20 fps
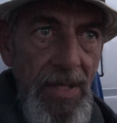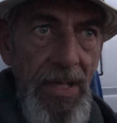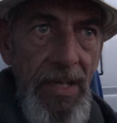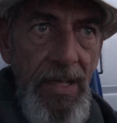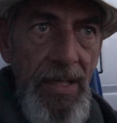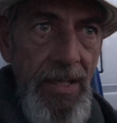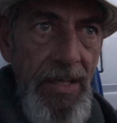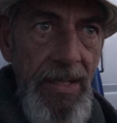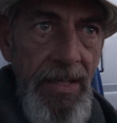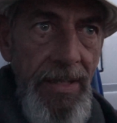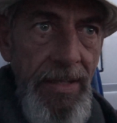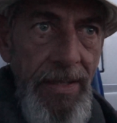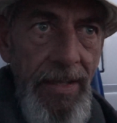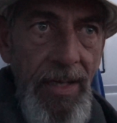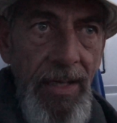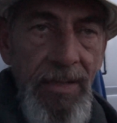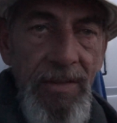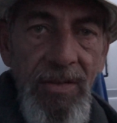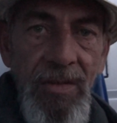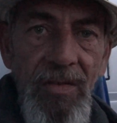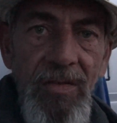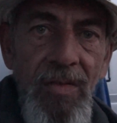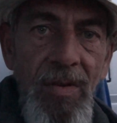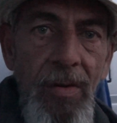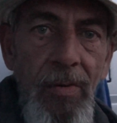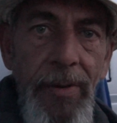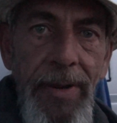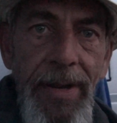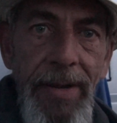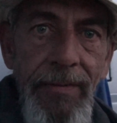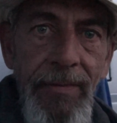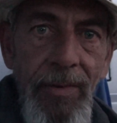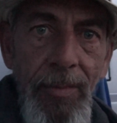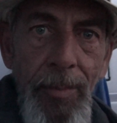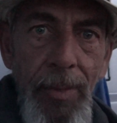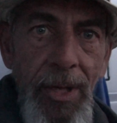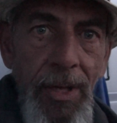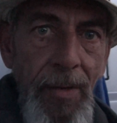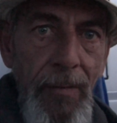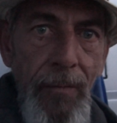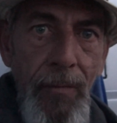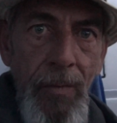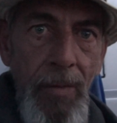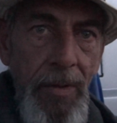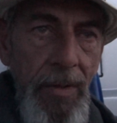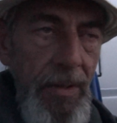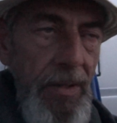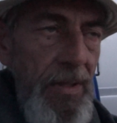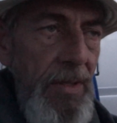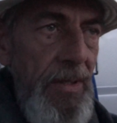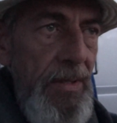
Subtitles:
I just don't have the money for it.